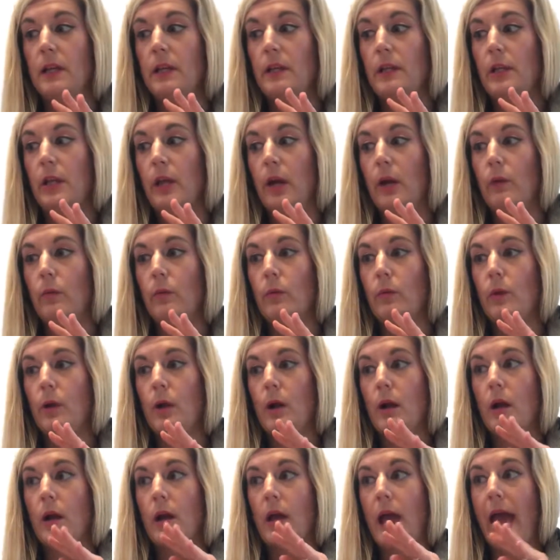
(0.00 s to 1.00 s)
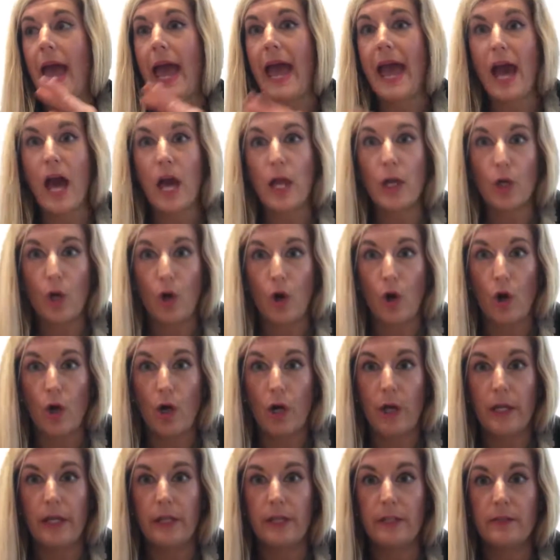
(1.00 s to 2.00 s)
you know,
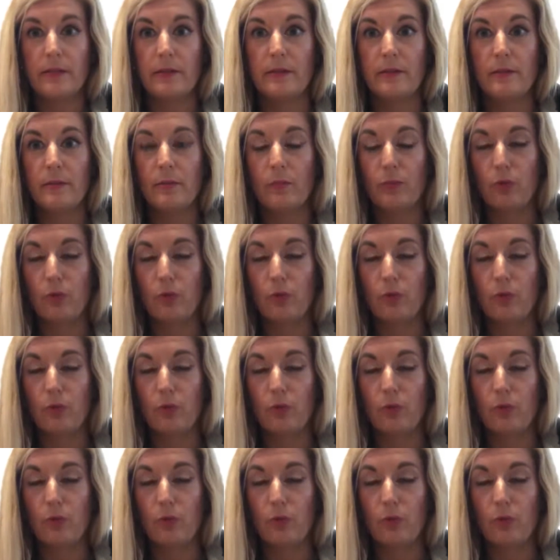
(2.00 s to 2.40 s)
add-on